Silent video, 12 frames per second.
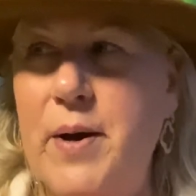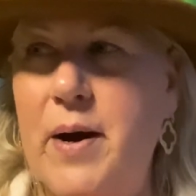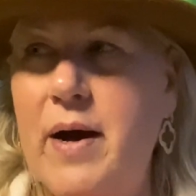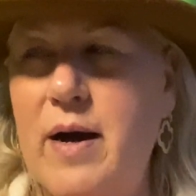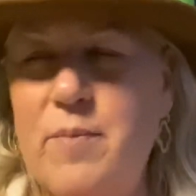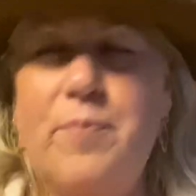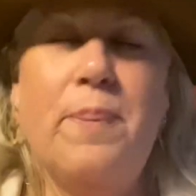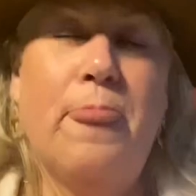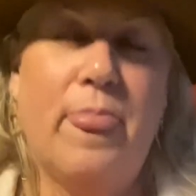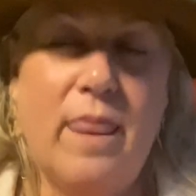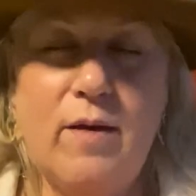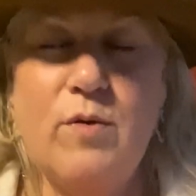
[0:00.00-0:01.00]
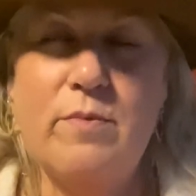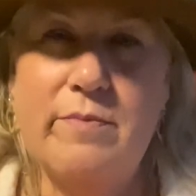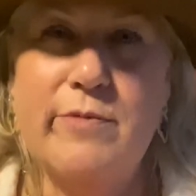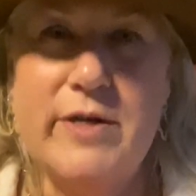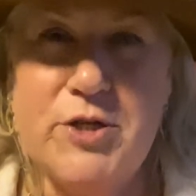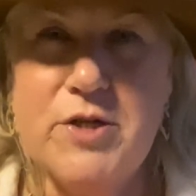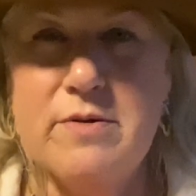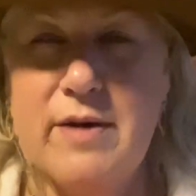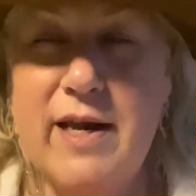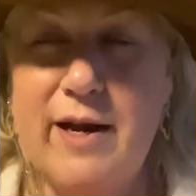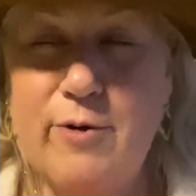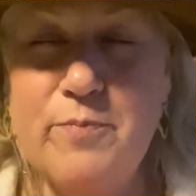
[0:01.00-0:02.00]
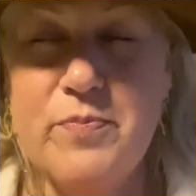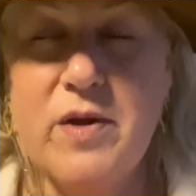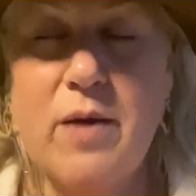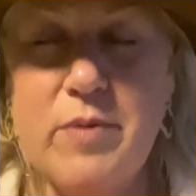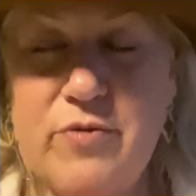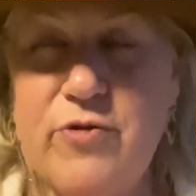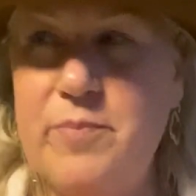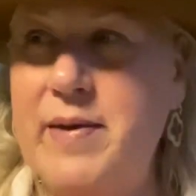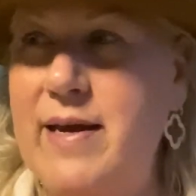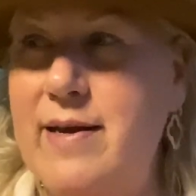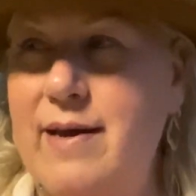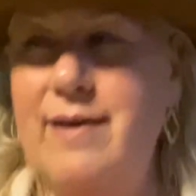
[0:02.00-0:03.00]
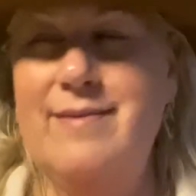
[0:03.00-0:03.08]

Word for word: Um which, you know, coming from me